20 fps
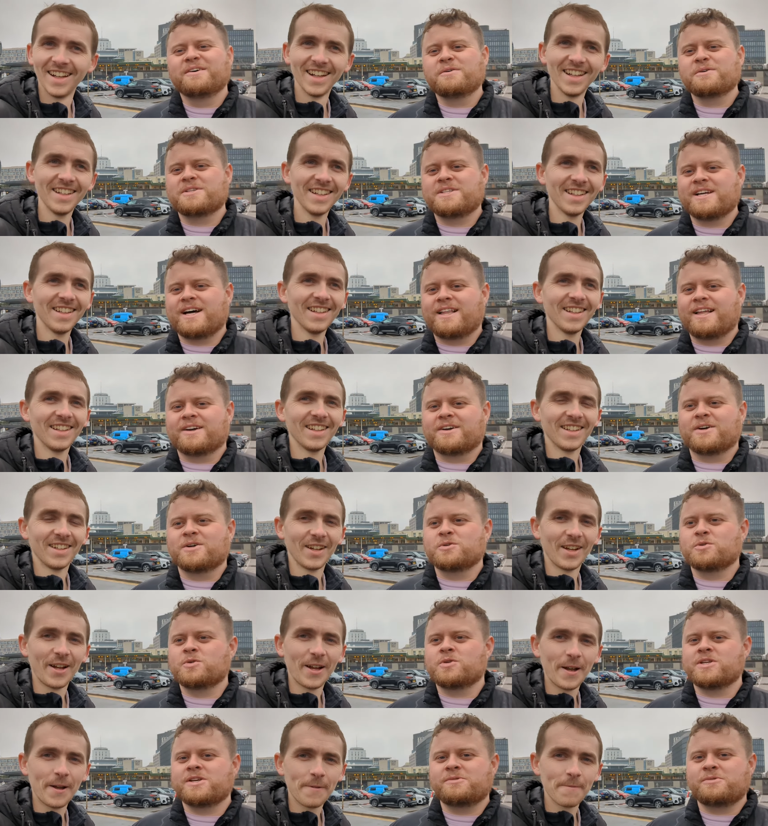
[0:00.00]
Speaker 1: we'll see how that goes. We'll
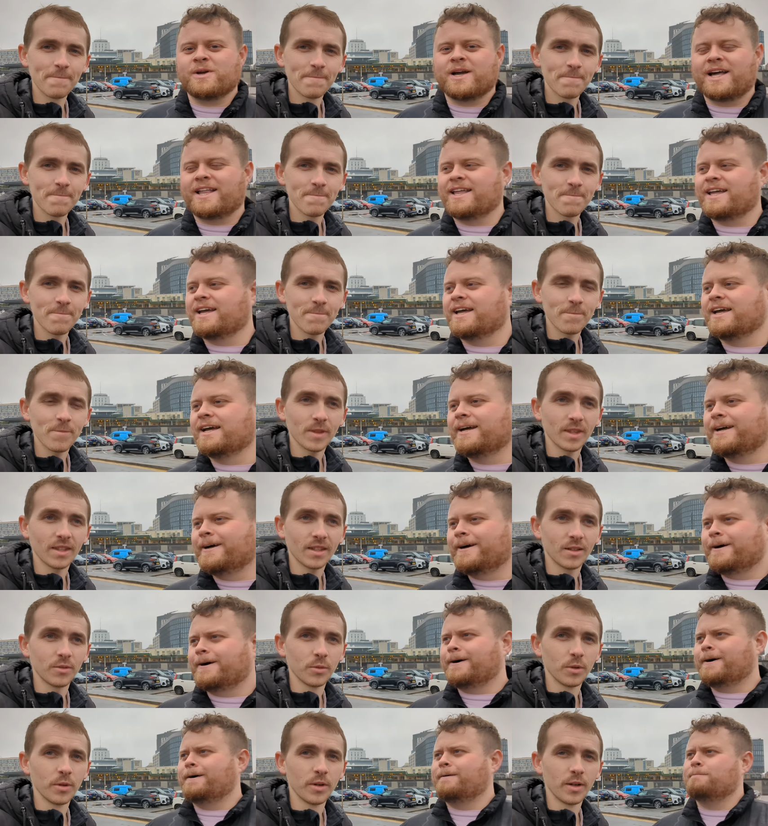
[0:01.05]
see if we get there.
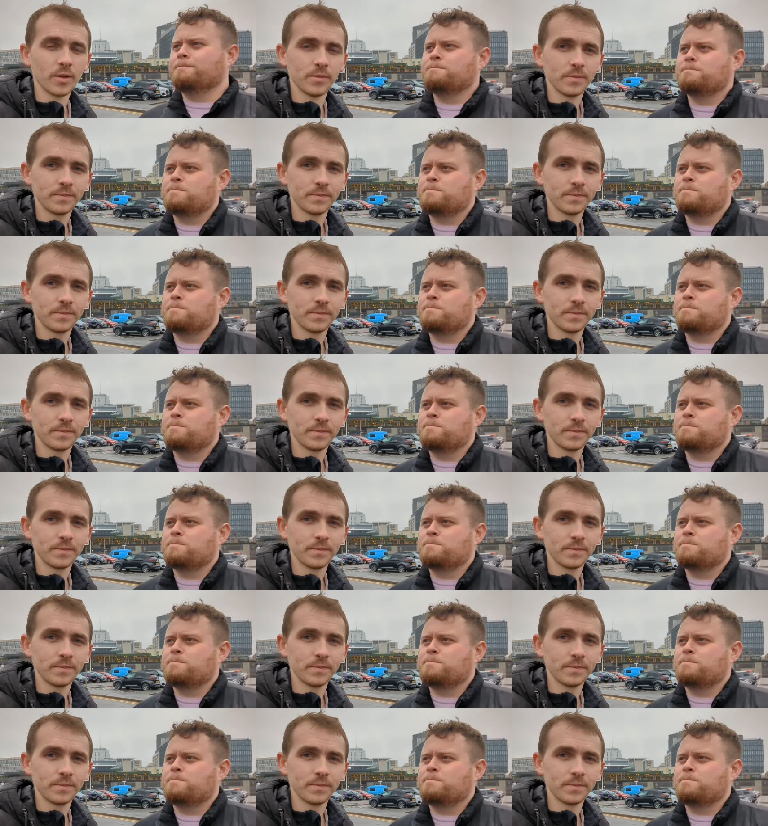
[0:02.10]
Um,